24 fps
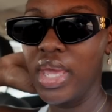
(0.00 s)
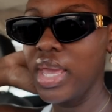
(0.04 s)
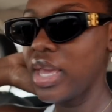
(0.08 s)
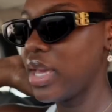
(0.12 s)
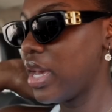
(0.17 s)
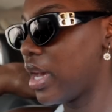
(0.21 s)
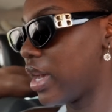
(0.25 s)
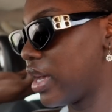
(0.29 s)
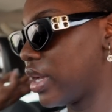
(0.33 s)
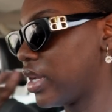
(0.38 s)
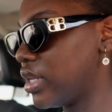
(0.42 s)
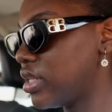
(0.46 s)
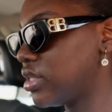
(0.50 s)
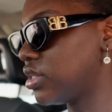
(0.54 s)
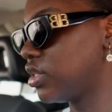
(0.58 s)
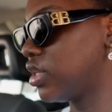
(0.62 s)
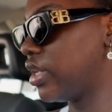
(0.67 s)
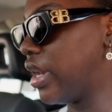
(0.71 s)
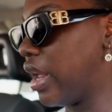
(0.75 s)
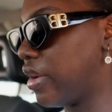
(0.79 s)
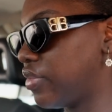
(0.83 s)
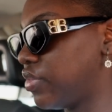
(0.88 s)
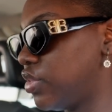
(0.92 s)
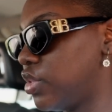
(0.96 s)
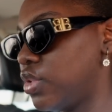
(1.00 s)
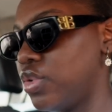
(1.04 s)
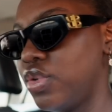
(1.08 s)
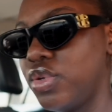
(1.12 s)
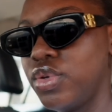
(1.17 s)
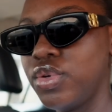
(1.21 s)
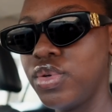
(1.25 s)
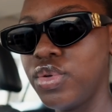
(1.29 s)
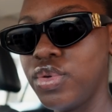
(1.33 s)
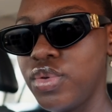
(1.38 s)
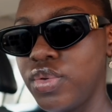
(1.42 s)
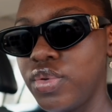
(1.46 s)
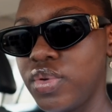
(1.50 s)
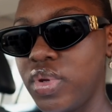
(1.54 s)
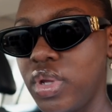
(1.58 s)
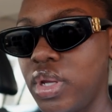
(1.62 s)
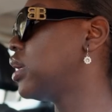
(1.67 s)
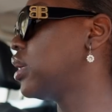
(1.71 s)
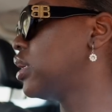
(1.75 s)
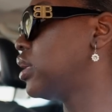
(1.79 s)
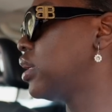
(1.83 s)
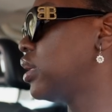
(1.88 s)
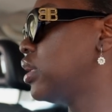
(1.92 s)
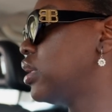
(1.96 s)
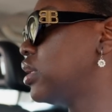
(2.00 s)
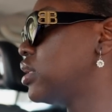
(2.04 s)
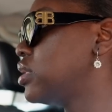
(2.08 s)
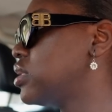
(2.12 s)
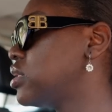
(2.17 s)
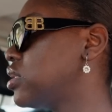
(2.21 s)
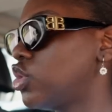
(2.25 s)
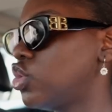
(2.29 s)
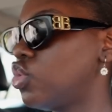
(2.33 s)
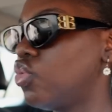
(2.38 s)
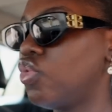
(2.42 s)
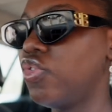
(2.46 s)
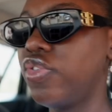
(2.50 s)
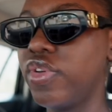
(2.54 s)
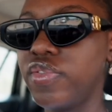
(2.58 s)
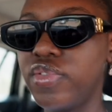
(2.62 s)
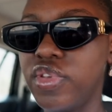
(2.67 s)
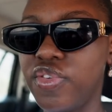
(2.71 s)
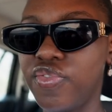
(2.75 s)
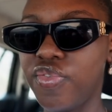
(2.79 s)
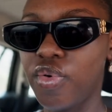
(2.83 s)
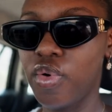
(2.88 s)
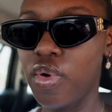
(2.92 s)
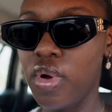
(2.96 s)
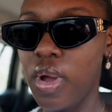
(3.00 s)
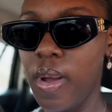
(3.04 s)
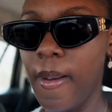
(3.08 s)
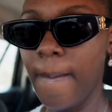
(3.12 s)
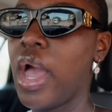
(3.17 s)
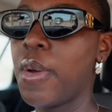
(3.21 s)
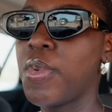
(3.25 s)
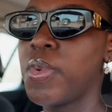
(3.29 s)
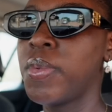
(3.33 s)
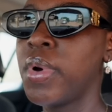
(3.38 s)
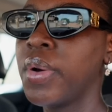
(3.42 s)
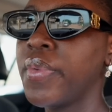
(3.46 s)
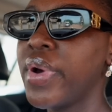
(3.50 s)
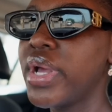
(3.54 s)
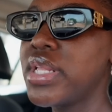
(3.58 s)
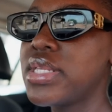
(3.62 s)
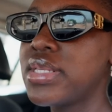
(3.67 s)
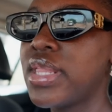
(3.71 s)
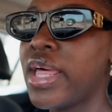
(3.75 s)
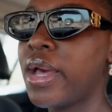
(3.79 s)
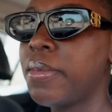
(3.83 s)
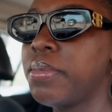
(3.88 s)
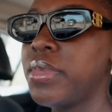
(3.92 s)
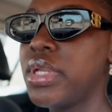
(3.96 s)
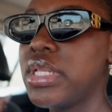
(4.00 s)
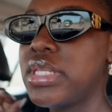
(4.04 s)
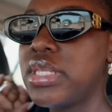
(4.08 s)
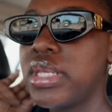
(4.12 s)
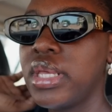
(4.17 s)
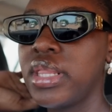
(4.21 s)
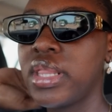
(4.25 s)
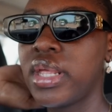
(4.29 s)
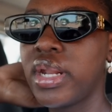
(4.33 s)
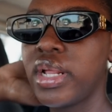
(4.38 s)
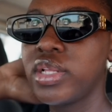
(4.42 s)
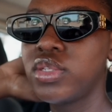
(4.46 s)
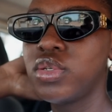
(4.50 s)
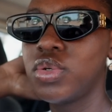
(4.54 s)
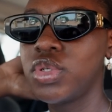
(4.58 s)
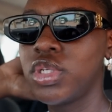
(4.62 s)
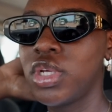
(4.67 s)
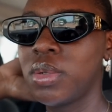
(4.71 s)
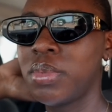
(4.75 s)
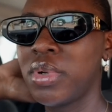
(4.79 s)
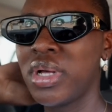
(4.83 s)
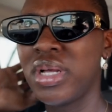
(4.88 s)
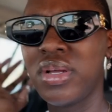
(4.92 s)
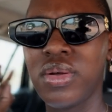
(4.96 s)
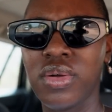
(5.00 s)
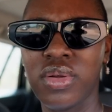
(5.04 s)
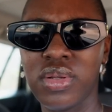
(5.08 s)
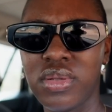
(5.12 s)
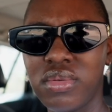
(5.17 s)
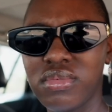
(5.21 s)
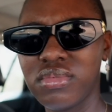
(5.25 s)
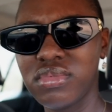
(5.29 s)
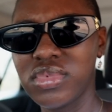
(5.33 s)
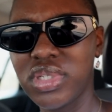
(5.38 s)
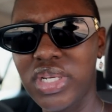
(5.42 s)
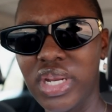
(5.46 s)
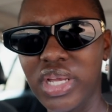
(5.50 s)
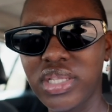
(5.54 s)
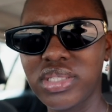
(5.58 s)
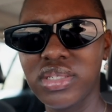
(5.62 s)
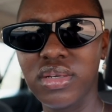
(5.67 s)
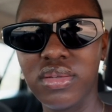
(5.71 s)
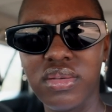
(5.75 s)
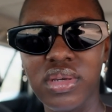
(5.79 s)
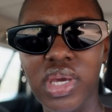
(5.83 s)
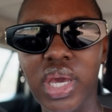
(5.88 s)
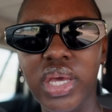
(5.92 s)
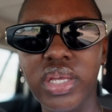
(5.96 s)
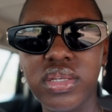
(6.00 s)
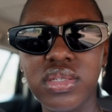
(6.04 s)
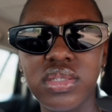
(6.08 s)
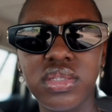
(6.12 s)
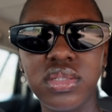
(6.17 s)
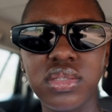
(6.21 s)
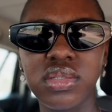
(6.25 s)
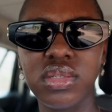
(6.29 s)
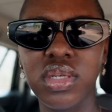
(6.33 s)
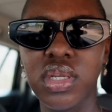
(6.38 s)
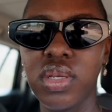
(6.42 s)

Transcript: Hey guys, good afternoon. It is 2.54. I'm on my way to that meeting that I told you about. Or did I tell you guys?